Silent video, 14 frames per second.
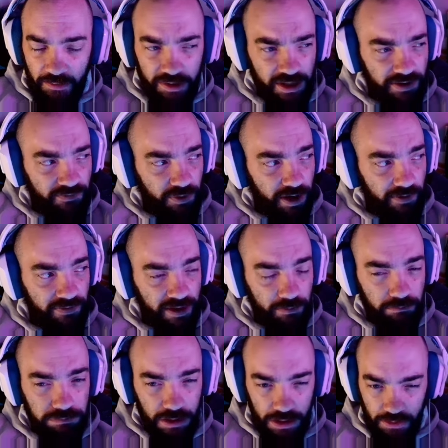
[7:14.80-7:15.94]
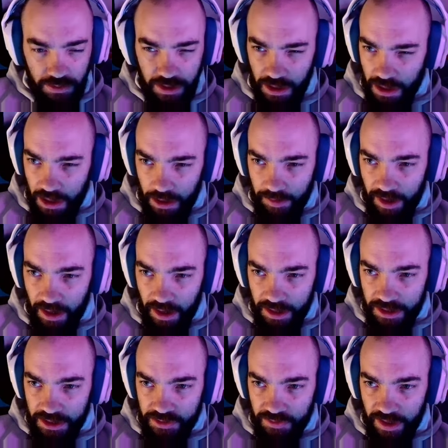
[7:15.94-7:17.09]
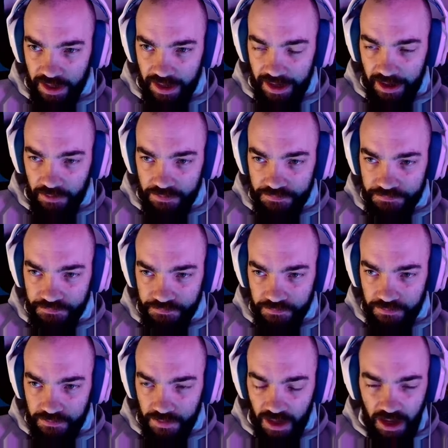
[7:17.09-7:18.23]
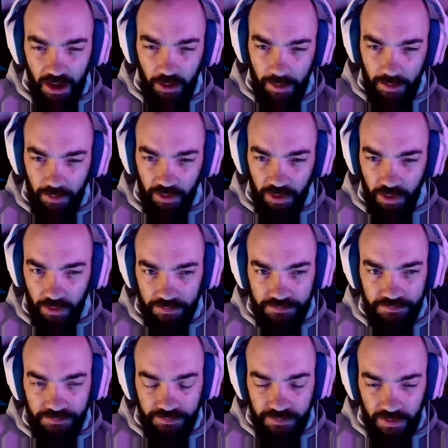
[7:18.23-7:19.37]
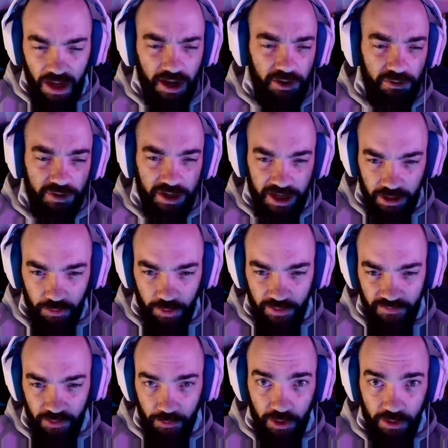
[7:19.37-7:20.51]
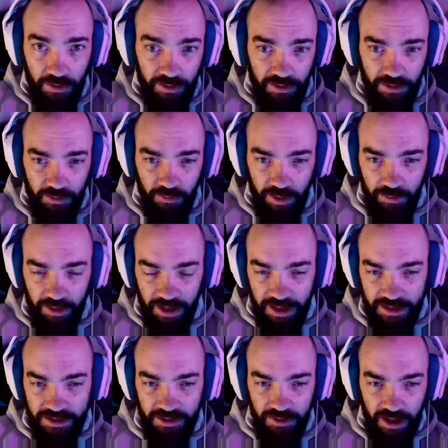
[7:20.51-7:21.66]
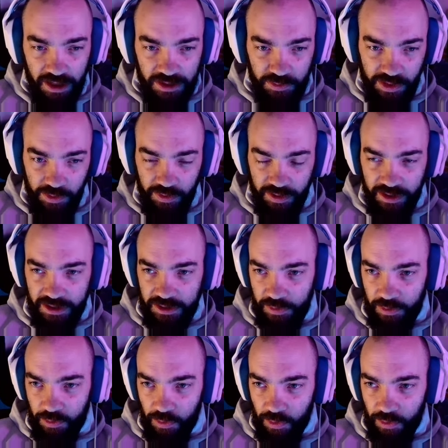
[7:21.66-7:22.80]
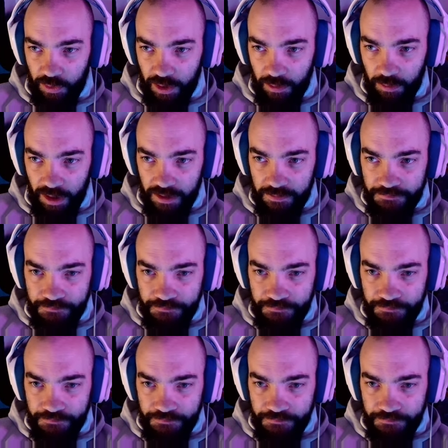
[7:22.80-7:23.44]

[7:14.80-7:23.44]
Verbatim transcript: I believe we have the blue car behind us right now. I can't remember though. I don't get a rearview mirror in the replays. You guys will get one because I record one, but